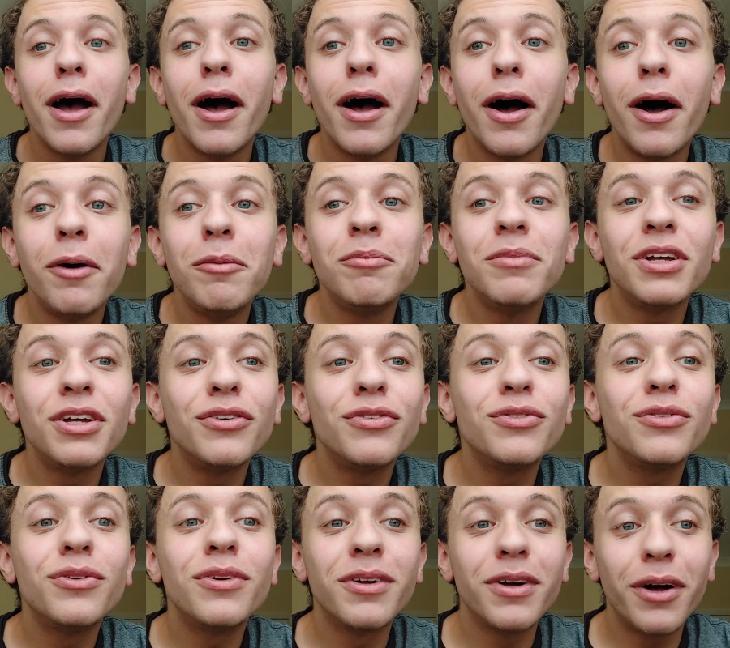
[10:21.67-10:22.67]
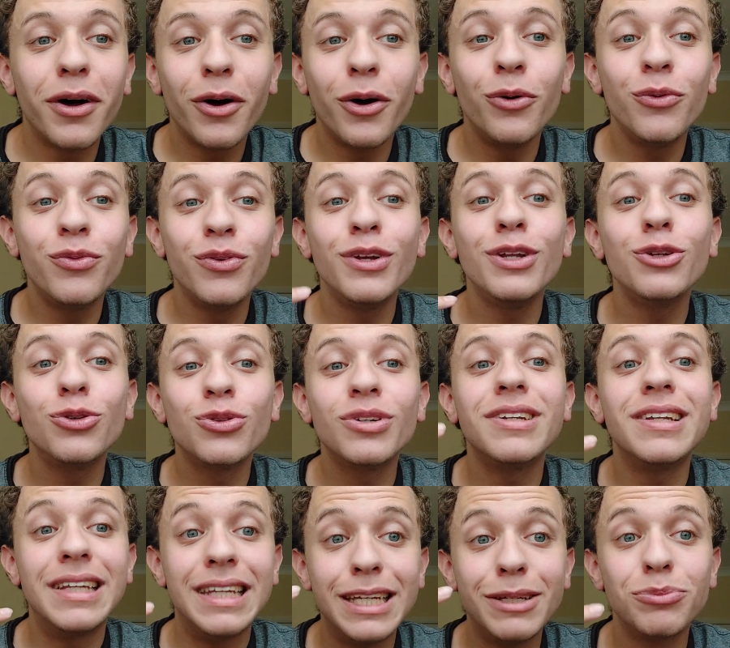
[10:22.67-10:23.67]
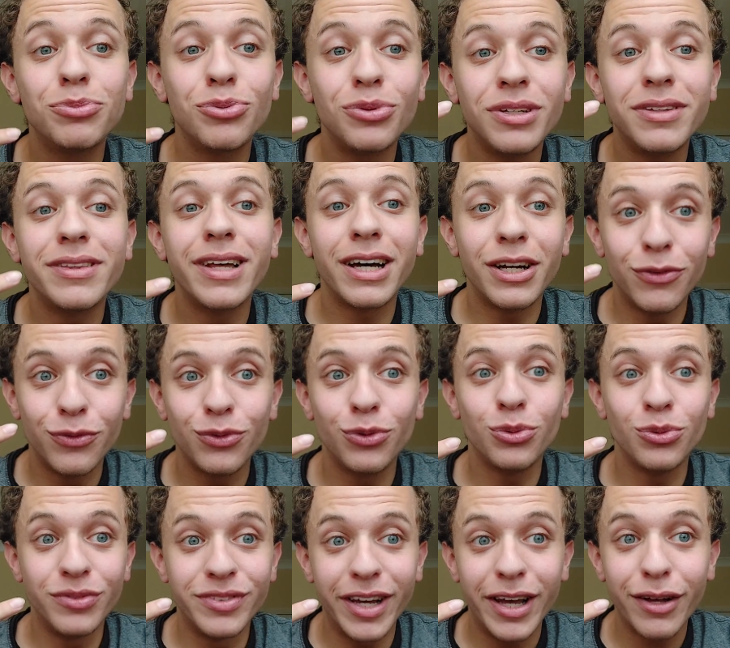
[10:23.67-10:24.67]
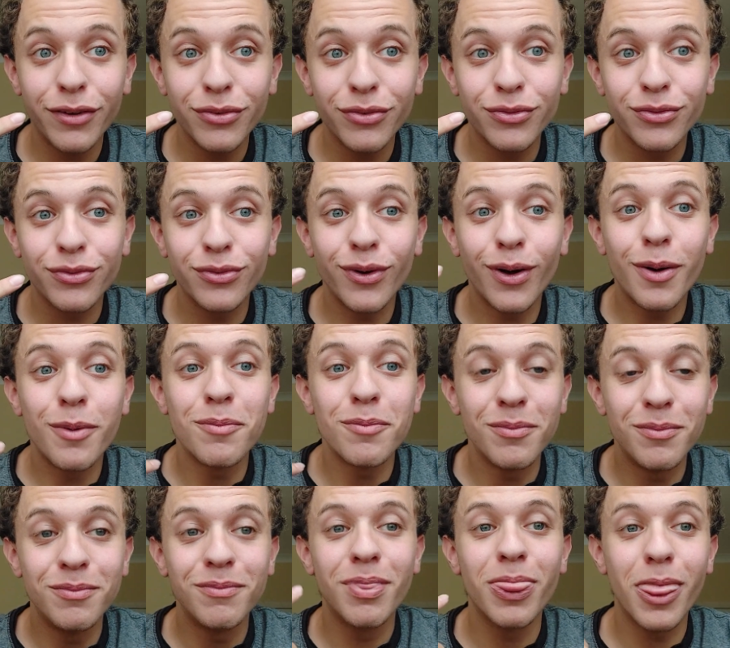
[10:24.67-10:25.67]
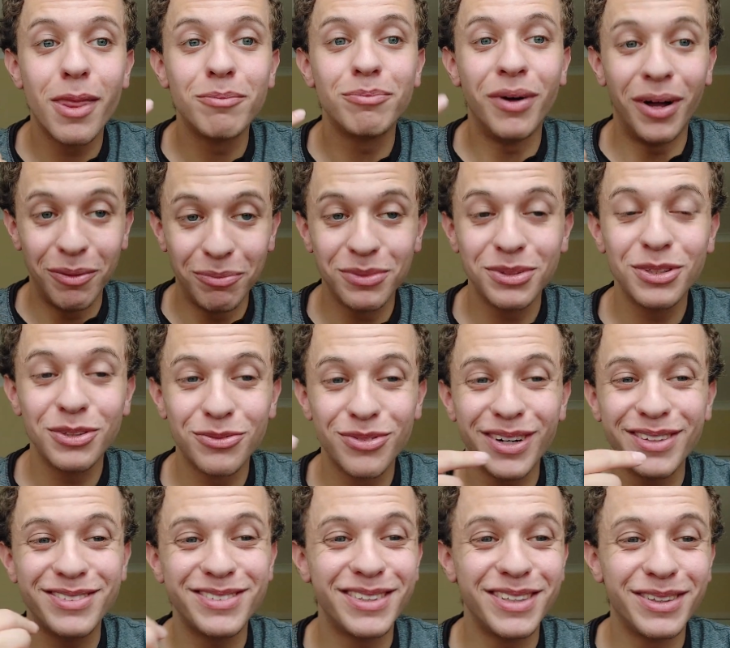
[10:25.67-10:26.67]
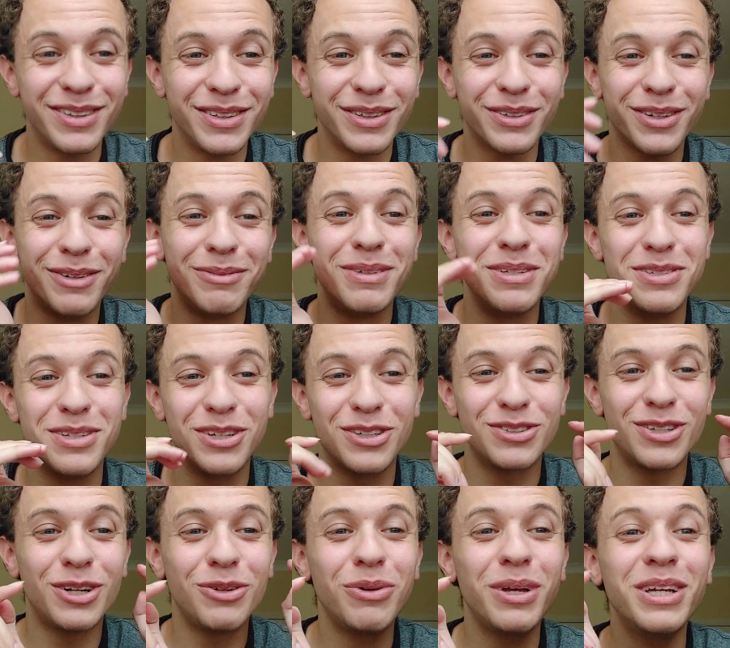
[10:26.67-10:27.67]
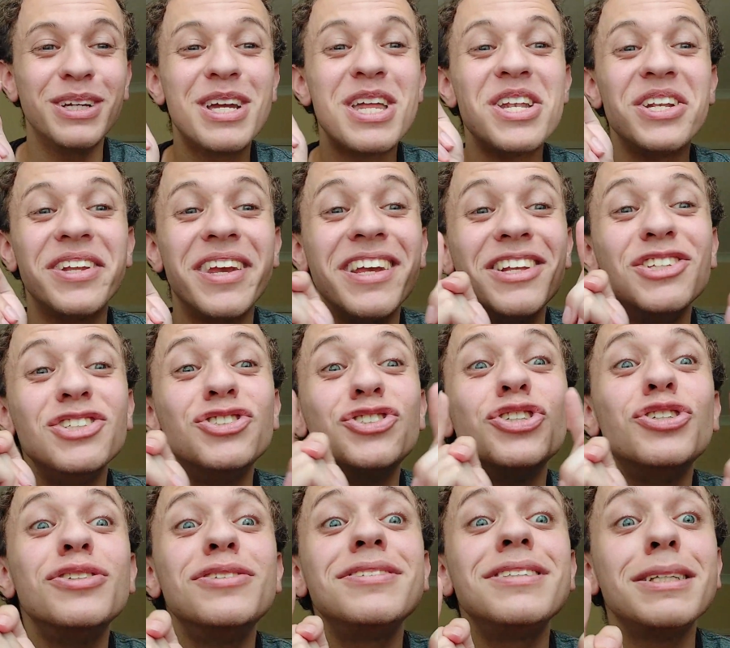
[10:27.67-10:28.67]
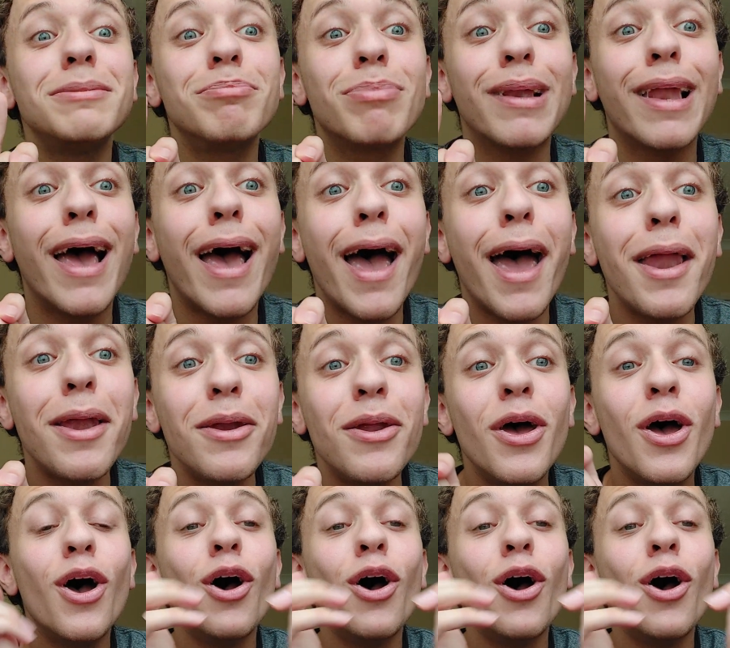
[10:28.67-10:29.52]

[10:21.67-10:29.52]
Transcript: If hopefully you can lip read that if you're deaf. But I'm going to write it in the comment section anyway. Contingency plan